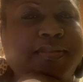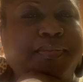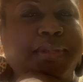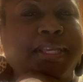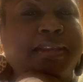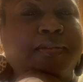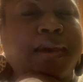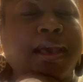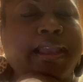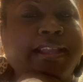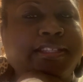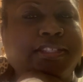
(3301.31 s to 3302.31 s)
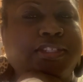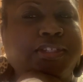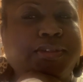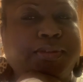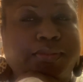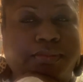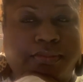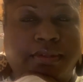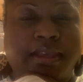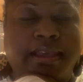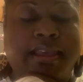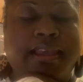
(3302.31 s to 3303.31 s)
PY2
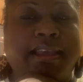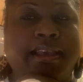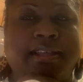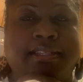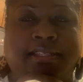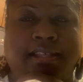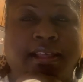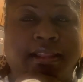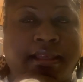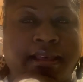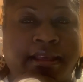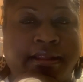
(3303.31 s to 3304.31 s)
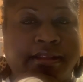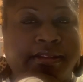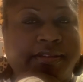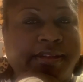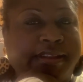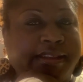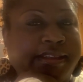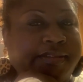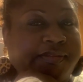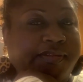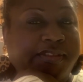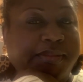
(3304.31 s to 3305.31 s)
has a lot of great
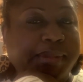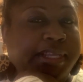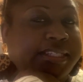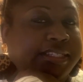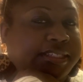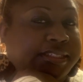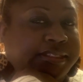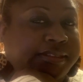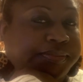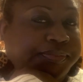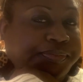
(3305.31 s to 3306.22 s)
information.